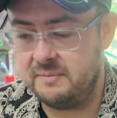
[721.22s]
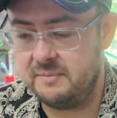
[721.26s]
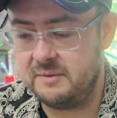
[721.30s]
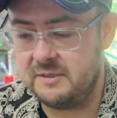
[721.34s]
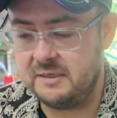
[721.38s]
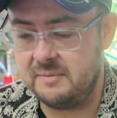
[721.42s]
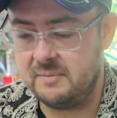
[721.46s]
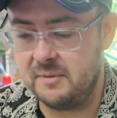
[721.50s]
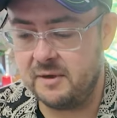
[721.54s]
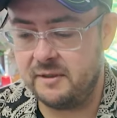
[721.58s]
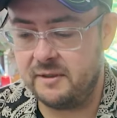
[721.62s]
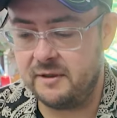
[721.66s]

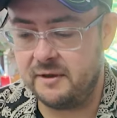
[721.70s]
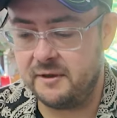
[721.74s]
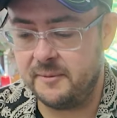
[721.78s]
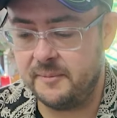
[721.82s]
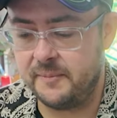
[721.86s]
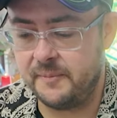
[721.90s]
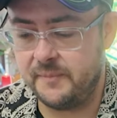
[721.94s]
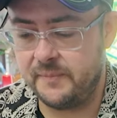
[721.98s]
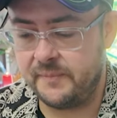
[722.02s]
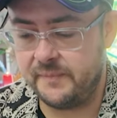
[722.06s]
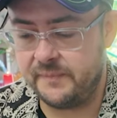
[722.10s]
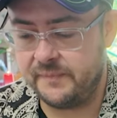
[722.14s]
Gypsy Mother.
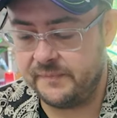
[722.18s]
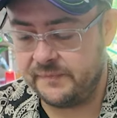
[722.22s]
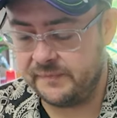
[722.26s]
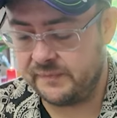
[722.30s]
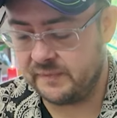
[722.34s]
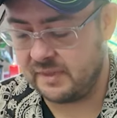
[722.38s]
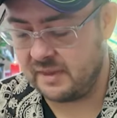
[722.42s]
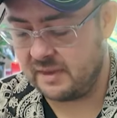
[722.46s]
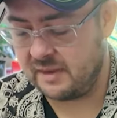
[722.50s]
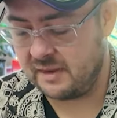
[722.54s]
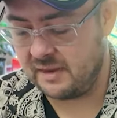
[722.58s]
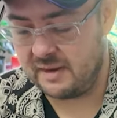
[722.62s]

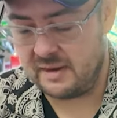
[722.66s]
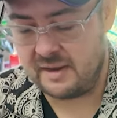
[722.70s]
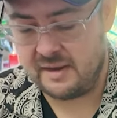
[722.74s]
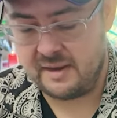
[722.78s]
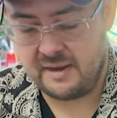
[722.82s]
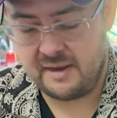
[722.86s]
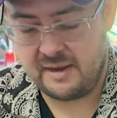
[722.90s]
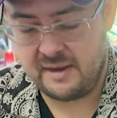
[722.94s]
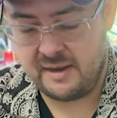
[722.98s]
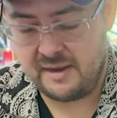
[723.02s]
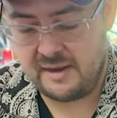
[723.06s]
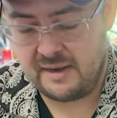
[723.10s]

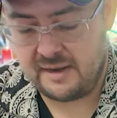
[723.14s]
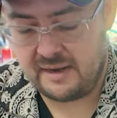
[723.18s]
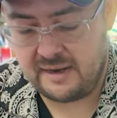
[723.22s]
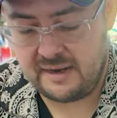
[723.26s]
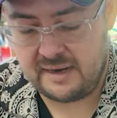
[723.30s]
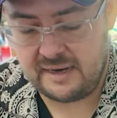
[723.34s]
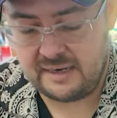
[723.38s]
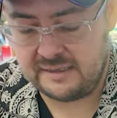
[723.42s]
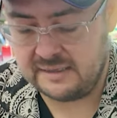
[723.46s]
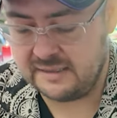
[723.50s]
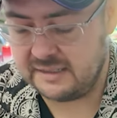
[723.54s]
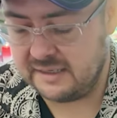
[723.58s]

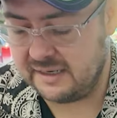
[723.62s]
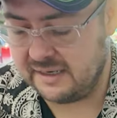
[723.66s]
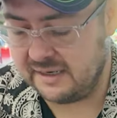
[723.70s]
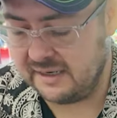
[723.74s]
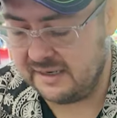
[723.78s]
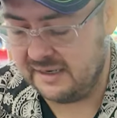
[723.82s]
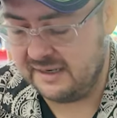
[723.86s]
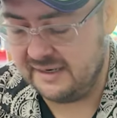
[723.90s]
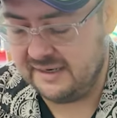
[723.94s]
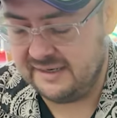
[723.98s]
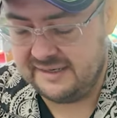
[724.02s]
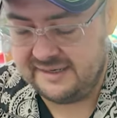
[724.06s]
And
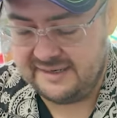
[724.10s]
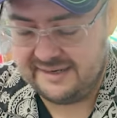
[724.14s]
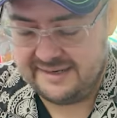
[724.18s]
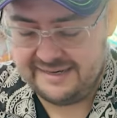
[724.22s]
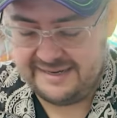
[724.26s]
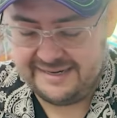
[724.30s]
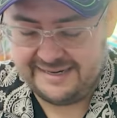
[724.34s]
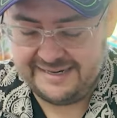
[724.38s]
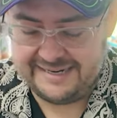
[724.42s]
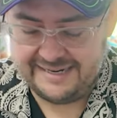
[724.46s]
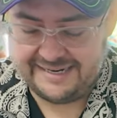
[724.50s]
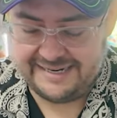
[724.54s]
uh,
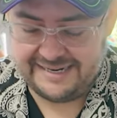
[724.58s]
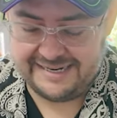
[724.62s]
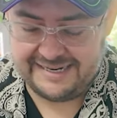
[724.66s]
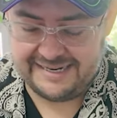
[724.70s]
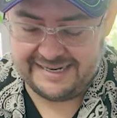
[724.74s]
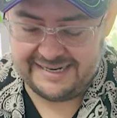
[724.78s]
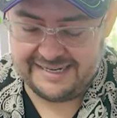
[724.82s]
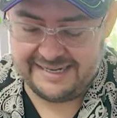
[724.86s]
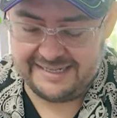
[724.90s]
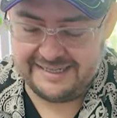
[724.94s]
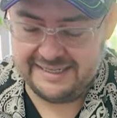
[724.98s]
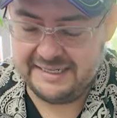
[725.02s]

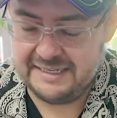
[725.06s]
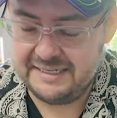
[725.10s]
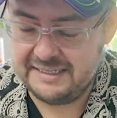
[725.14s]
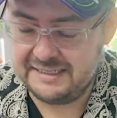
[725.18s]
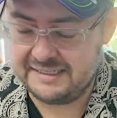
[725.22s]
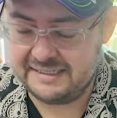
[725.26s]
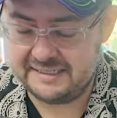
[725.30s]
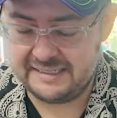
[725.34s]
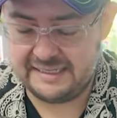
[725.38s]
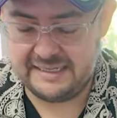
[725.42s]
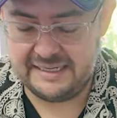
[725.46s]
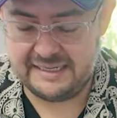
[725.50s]

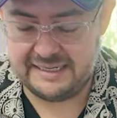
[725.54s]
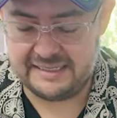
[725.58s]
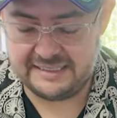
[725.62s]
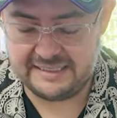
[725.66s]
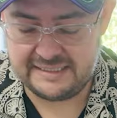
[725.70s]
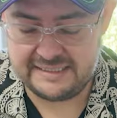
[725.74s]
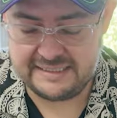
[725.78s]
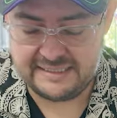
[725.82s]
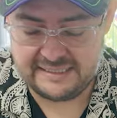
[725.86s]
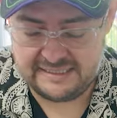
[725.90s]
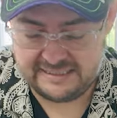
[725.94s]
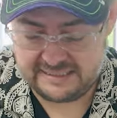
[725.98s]
this
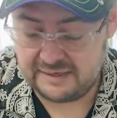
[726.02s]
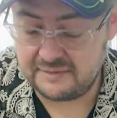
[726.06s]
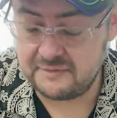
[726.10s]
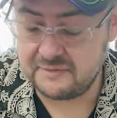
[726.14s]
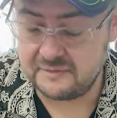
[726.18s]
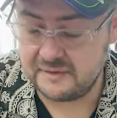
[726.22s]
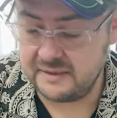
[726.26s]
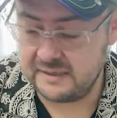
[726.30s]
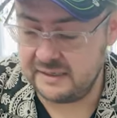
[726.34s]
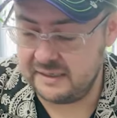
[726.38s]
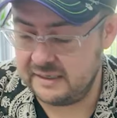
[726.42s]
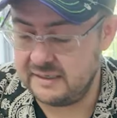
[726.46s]
is
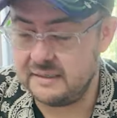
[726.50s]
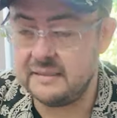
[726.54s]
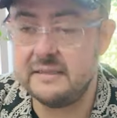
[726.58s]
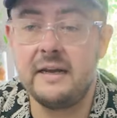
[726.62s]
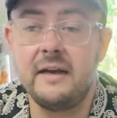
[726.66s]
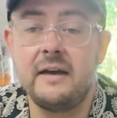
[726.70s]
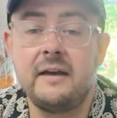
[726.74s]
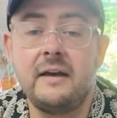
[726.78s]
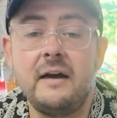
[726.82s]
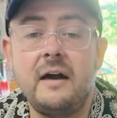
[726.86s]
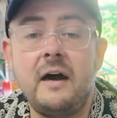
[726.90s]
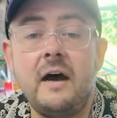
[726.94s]
definitely a
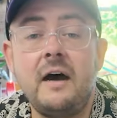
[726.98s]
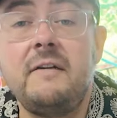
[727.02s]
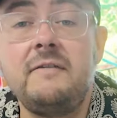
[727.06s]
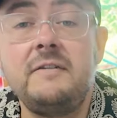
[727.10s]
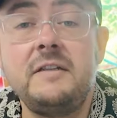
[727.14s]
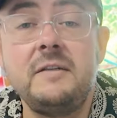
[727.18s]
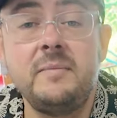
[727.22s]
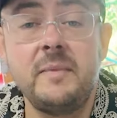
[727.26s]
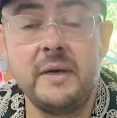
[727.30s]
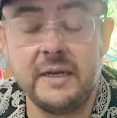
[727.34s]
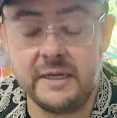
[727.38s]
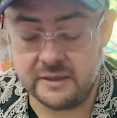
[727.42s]
deck
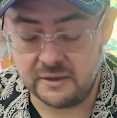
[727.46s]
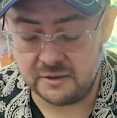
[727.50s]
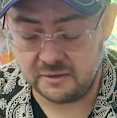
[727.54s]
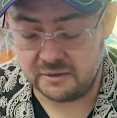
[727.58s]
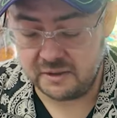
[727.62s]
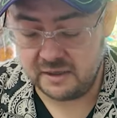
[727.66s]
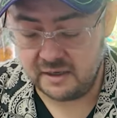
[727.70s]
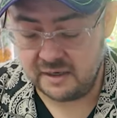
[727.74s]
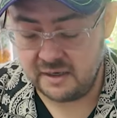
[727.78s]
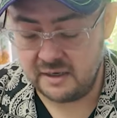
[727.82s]
after my own